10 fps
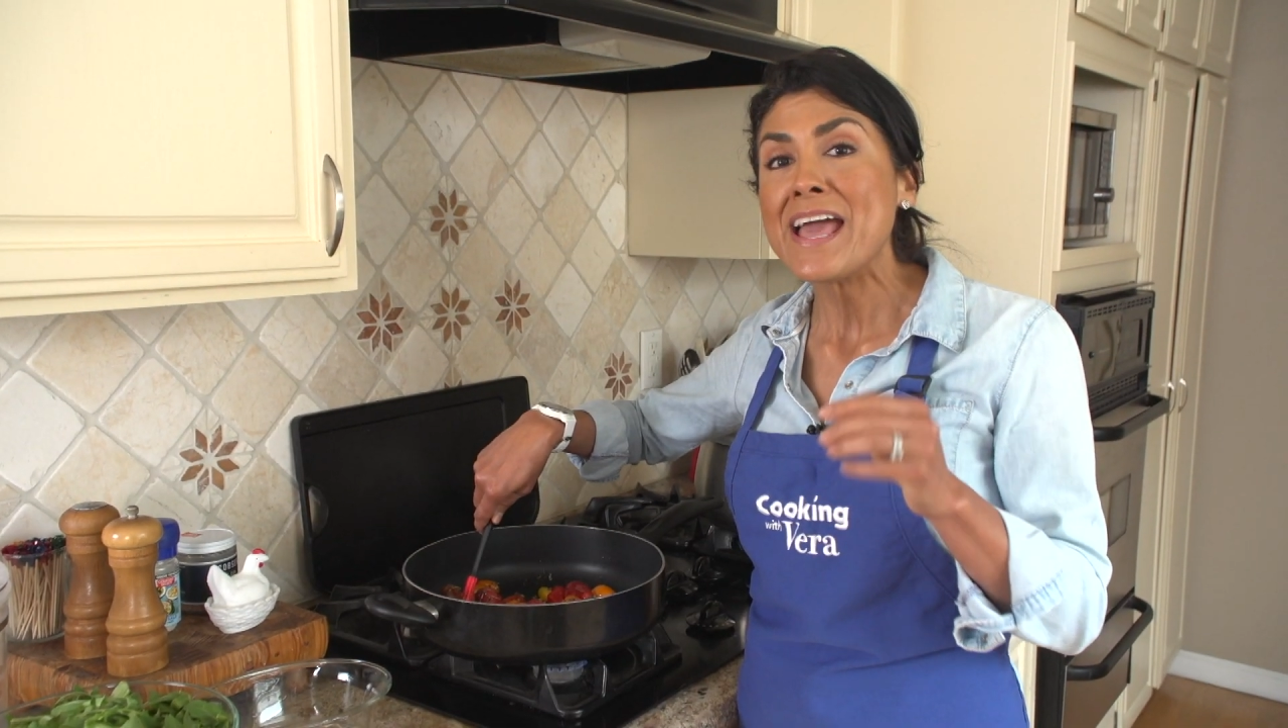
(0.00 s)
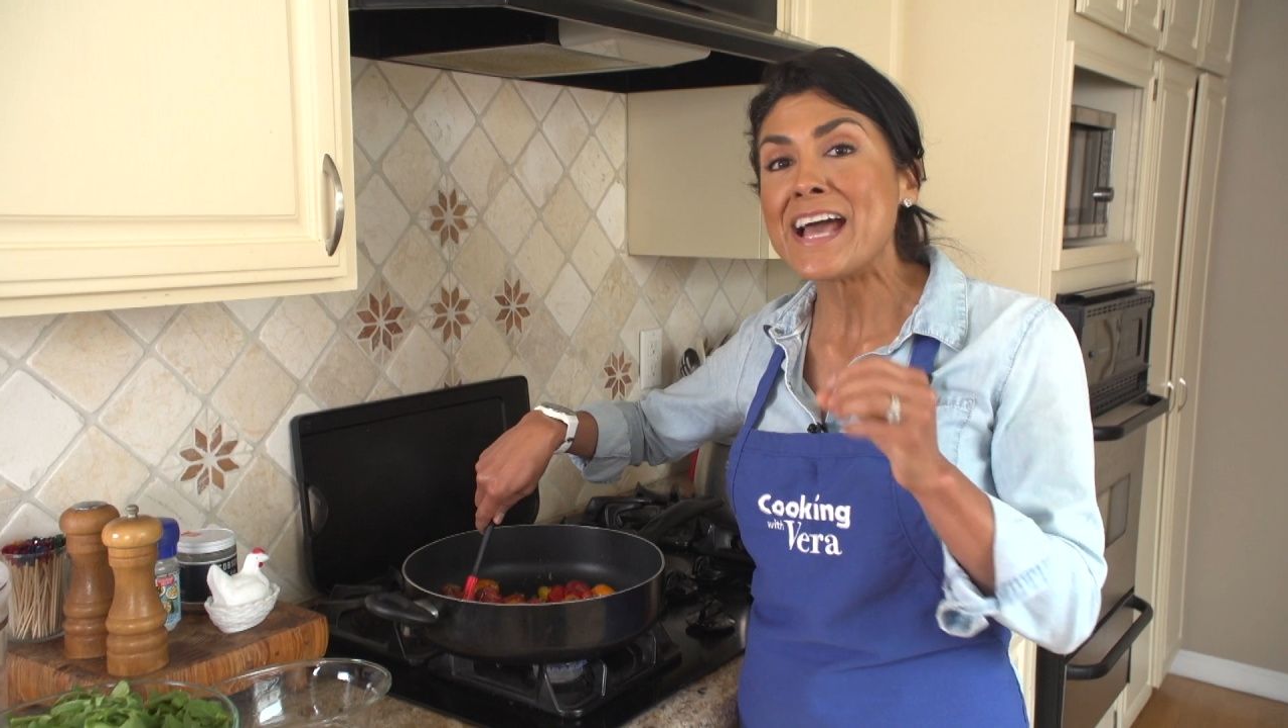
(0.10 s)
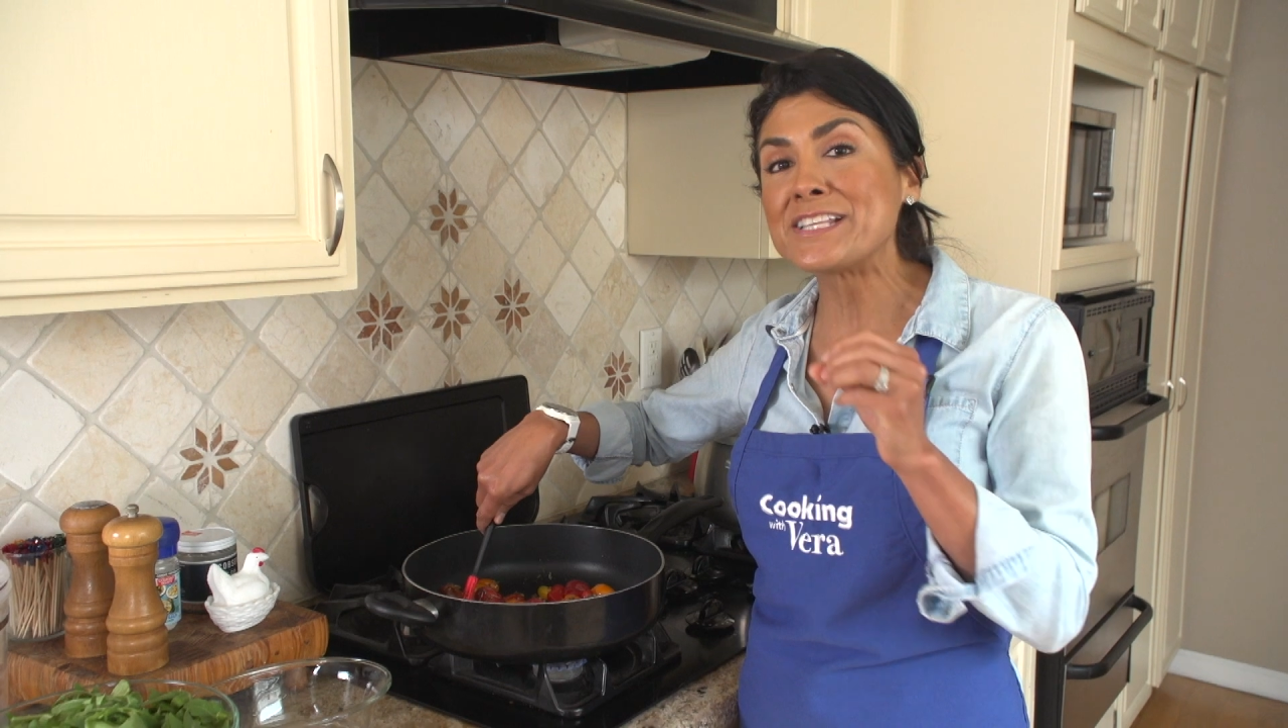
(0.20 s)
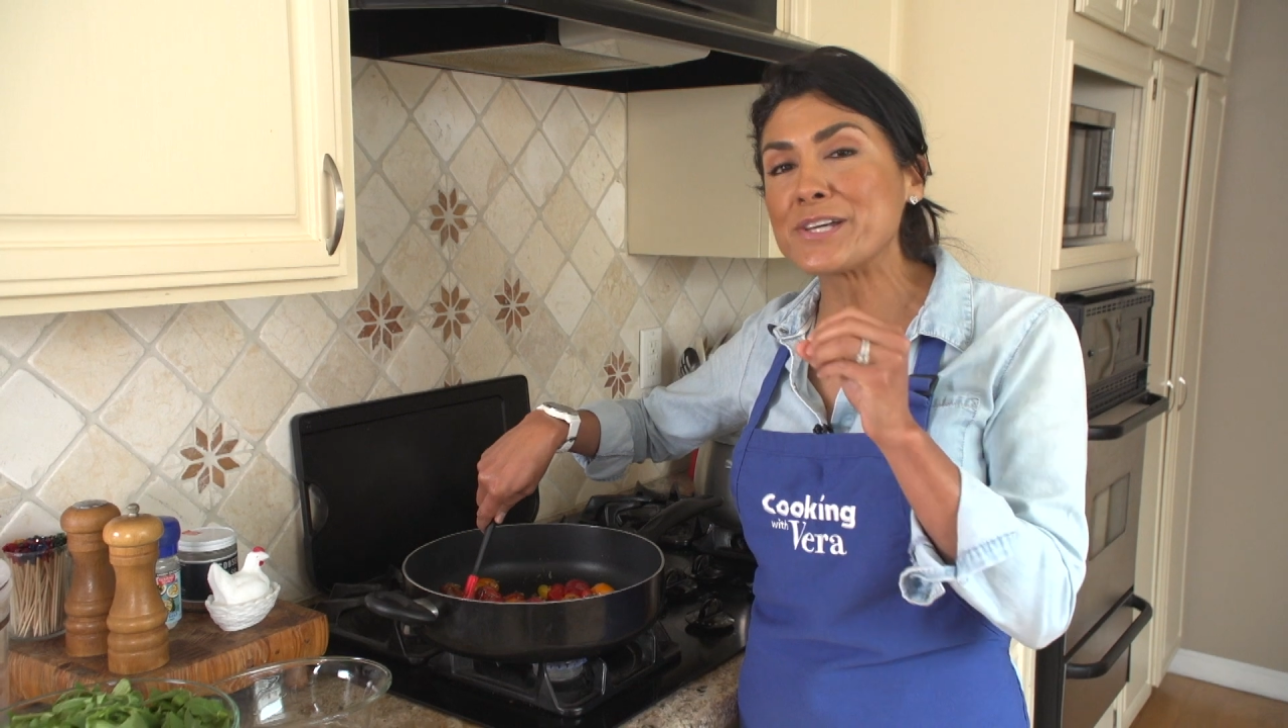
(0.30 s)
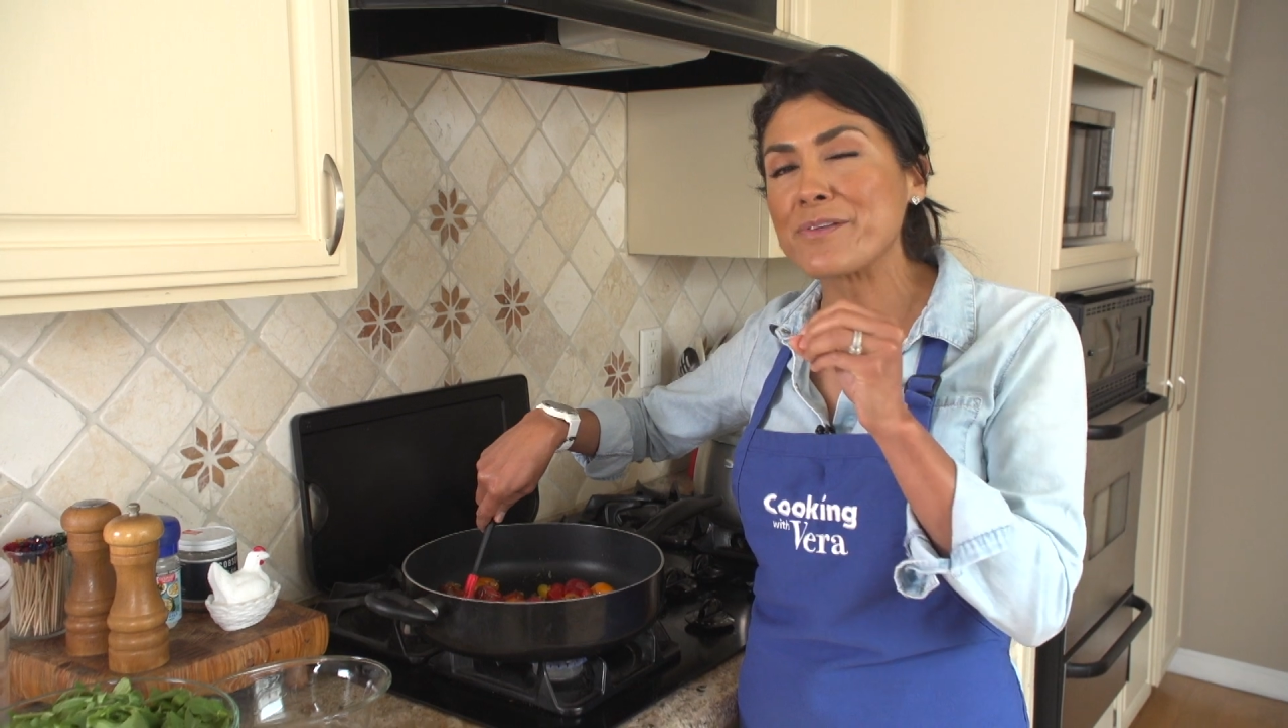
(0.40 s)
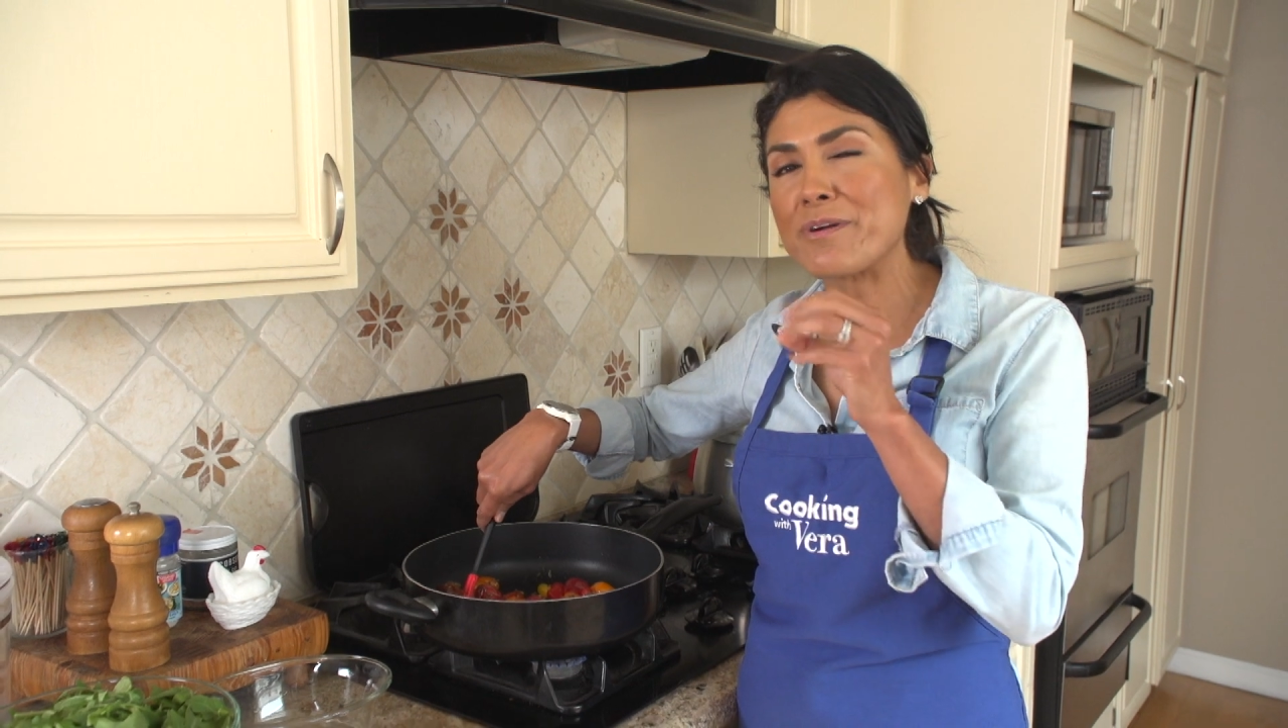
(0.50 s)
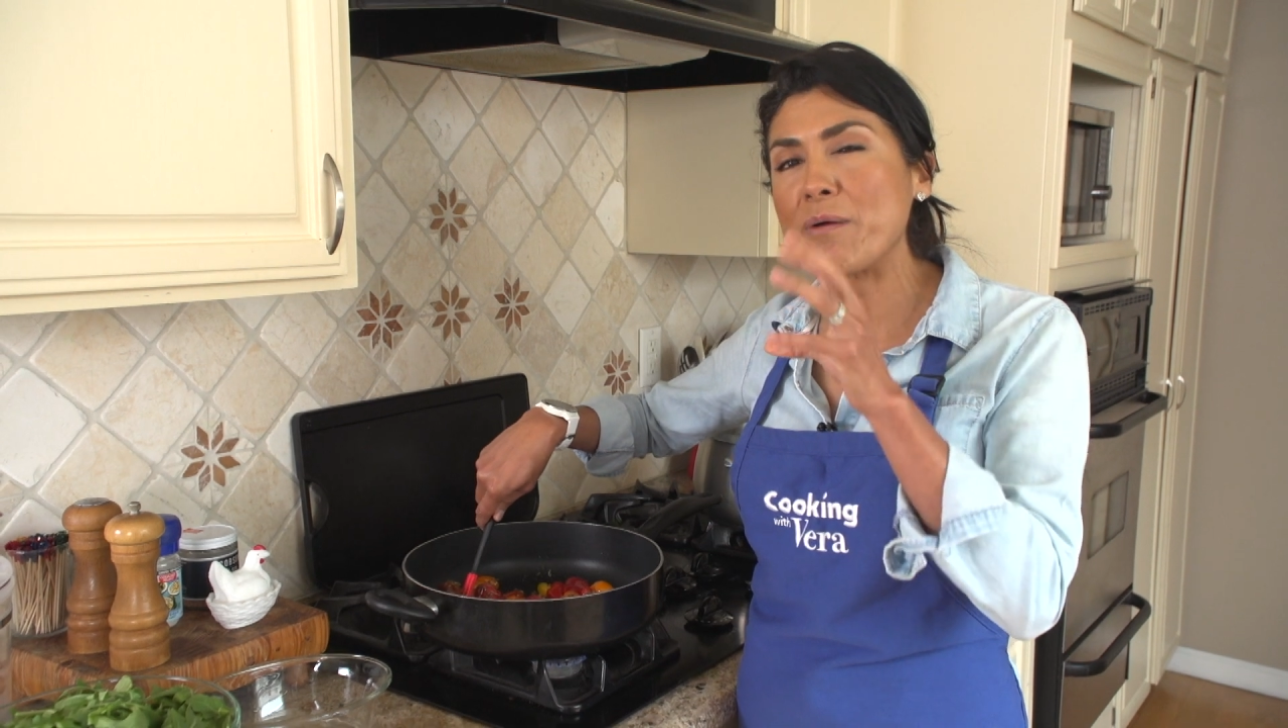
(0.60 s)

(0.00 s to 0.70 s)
until they're